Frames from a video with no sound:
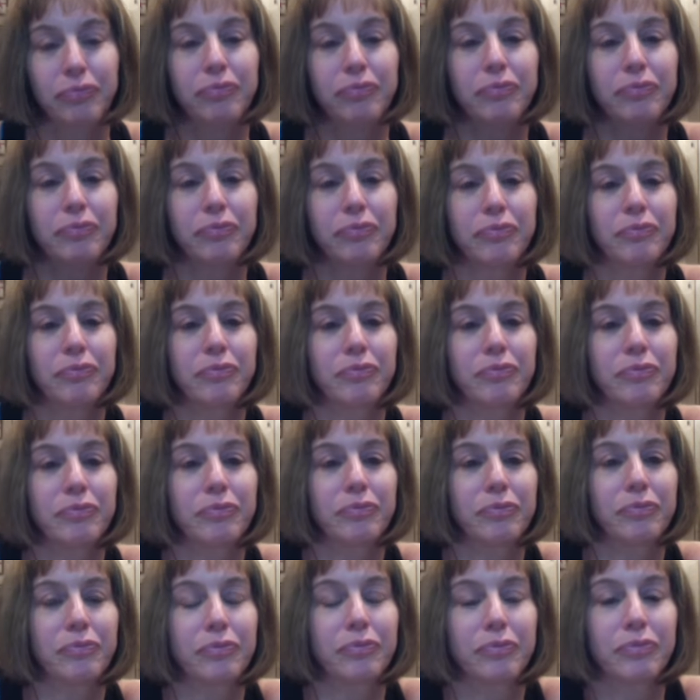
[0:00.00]

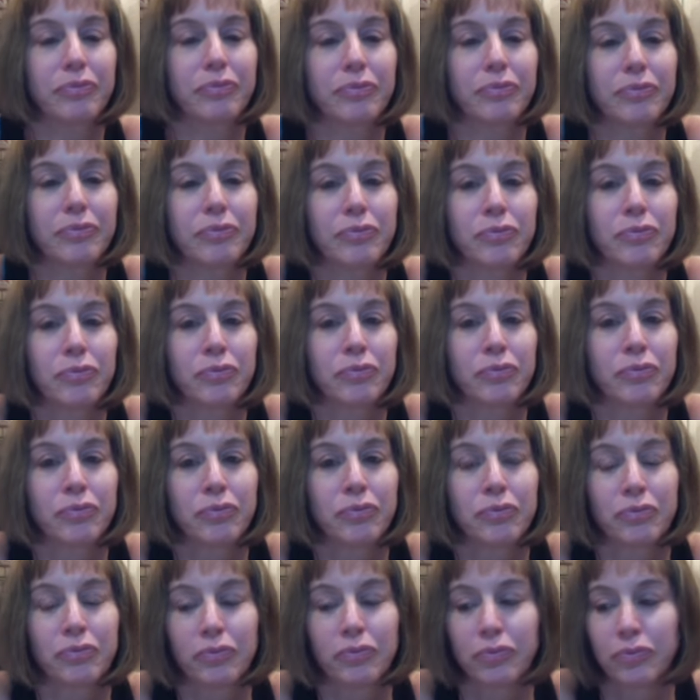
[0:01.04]

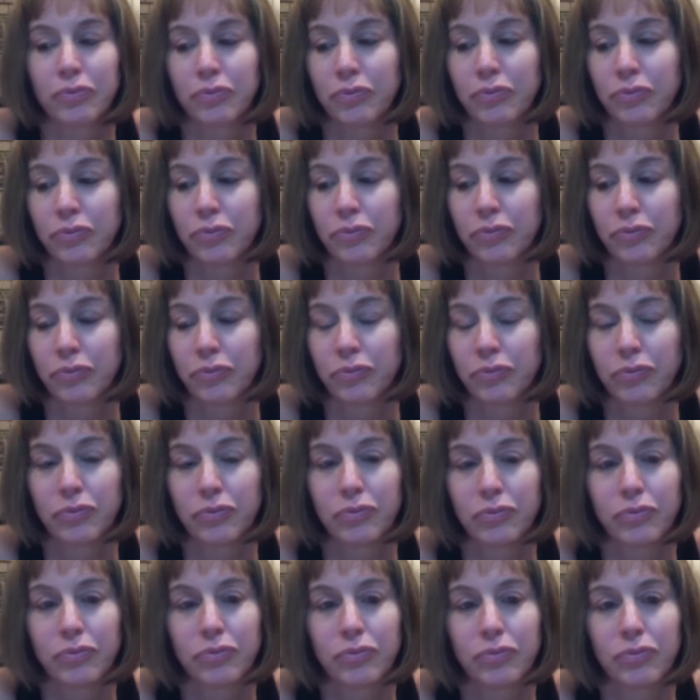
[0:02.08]

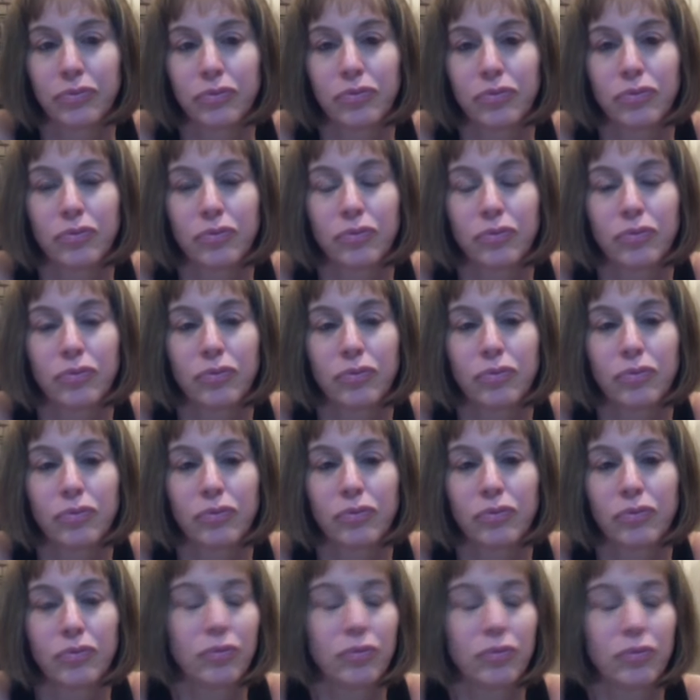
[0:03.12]

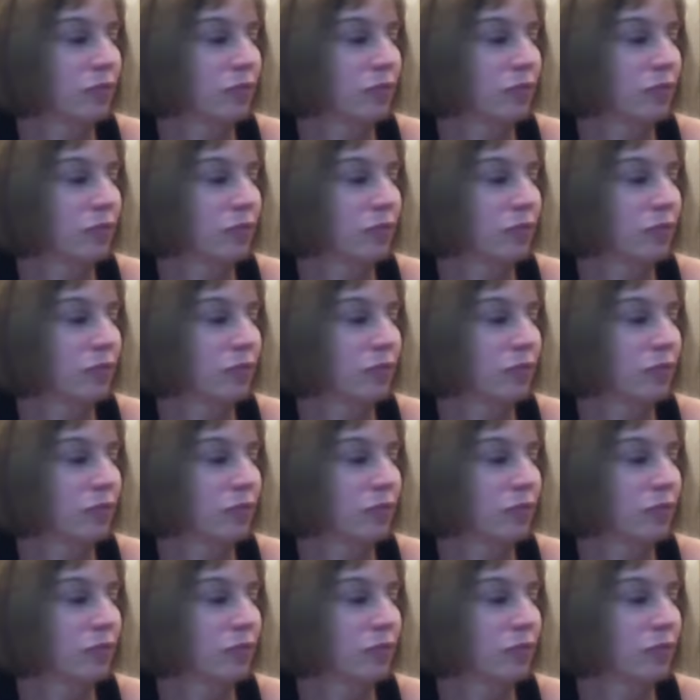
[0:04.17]
(not speaking)